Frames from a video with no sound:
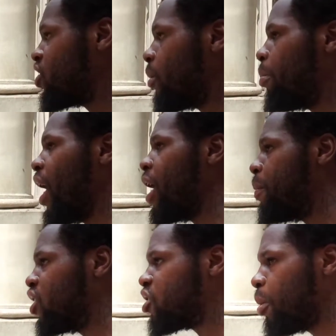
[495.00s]
a babe
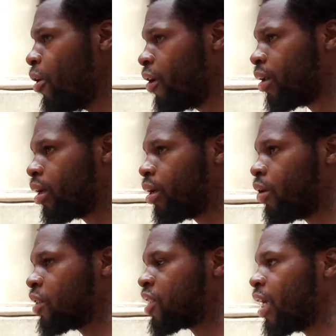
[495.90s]
in the spirit.
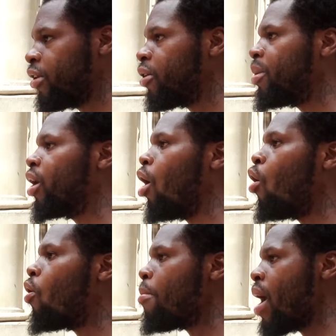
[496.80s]
You know what I'm saying? You could be an
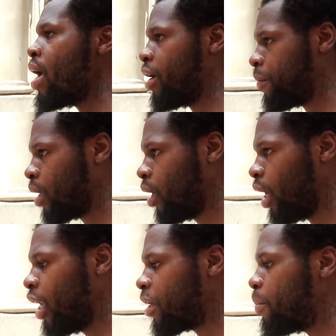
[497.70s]
old man,
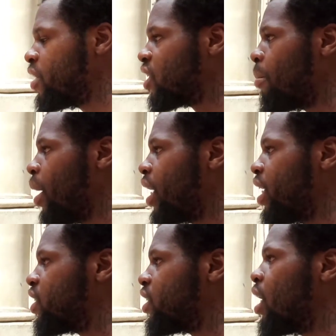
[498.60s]
and it could be somebody
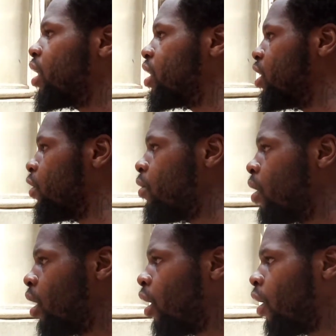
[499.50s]
that's younger than you,
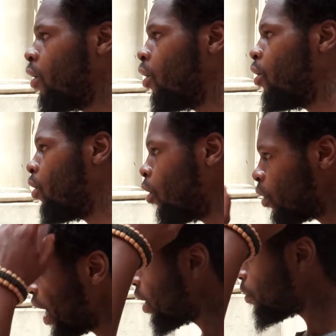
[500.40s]
who got